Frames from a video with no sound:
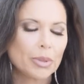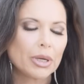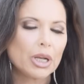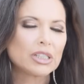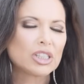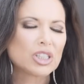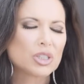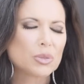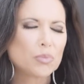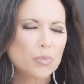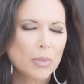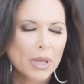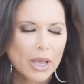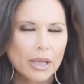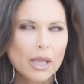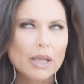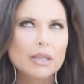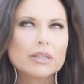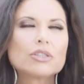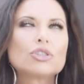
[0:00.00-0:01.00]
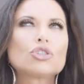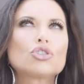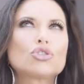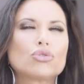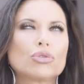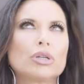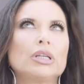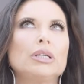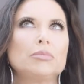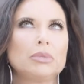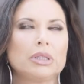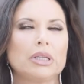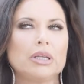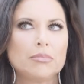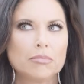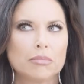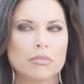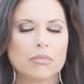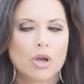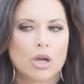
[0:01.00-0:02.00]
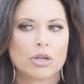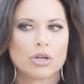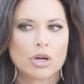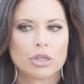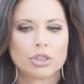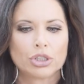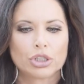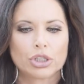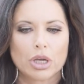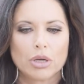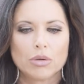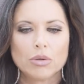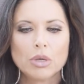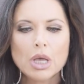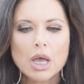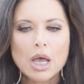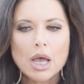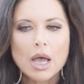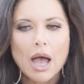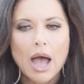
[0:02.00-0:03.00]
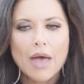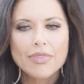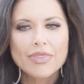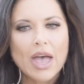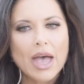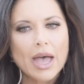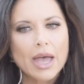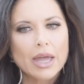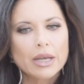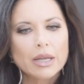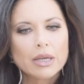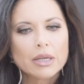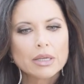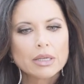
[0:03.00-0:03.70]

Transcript: but extremely on our show, that